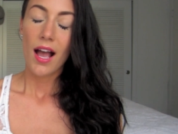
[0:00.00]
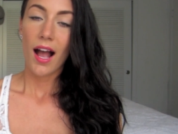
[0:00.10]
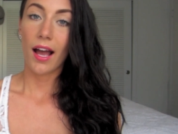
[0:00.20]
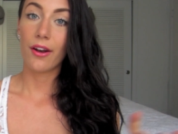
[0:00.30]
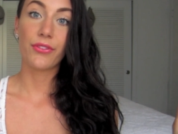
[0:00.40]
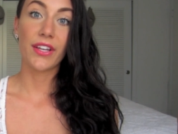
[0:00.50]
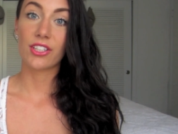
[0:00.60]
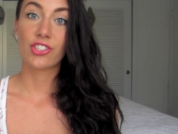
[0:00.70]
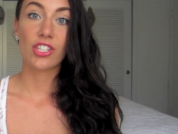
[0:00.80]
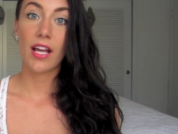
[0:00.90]
I don't think
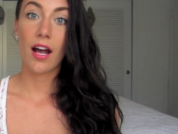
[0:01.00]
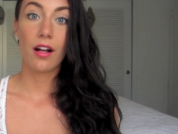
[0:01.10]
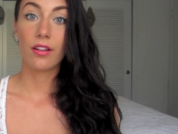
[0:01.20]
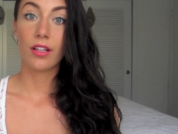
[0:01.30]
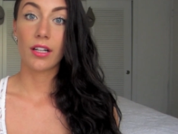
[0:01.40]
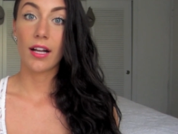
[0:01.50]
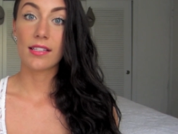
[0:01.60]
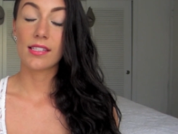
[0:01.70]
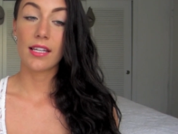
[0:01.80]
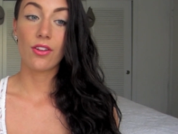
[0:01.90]
of Chanel or
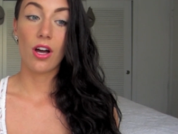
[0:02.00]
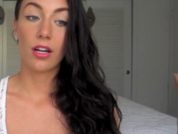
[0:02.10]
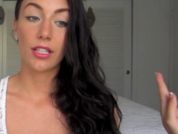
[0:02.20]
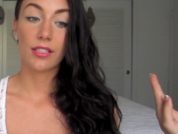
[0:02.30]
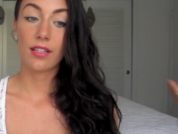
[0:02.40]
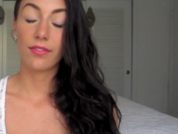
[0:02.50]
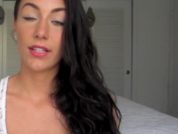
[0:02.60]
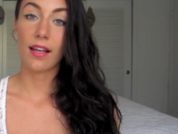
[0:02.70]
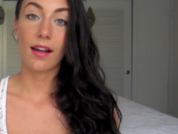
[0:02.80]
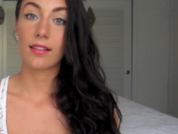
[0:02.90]
Estee Lauder or stuff
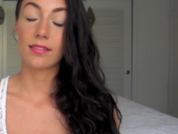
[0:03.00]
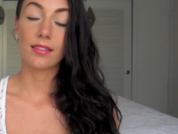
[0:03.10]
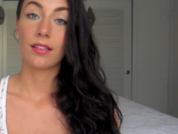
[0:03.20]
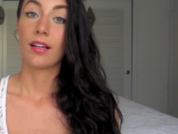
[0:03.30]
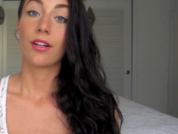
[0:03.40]
like that, because,